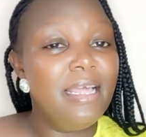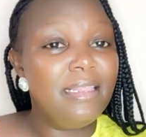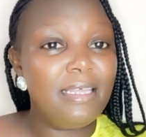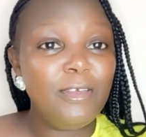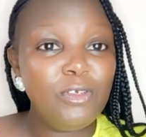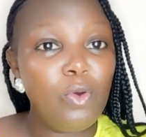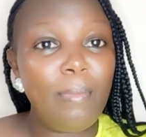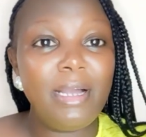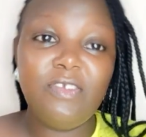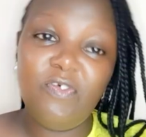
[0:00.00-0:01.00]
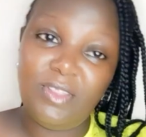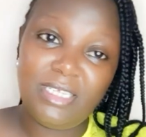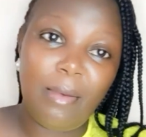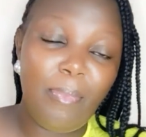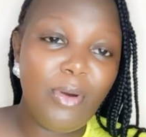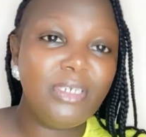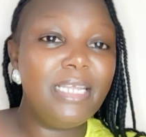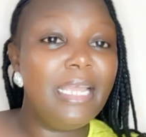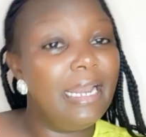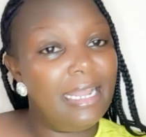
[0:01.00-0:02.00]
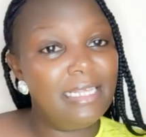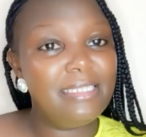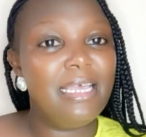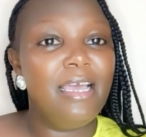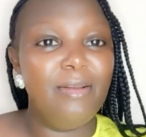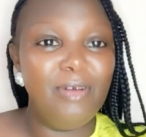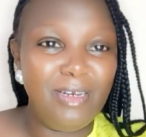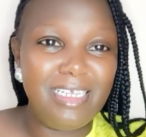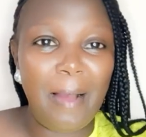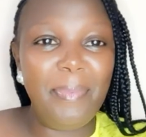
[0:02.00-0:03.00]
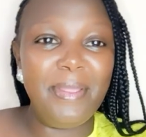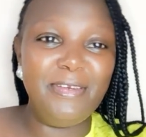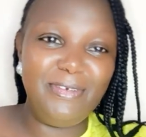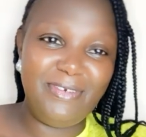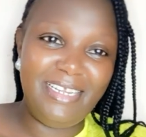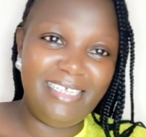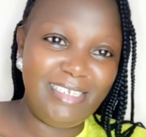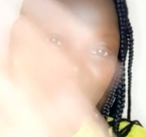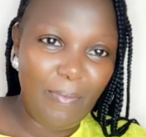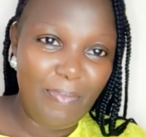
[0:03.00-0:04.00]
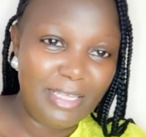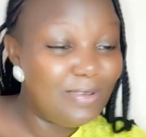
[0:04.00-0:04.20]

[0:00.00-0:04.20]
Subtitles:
thank you so much for the support, and let's jump into today's topic.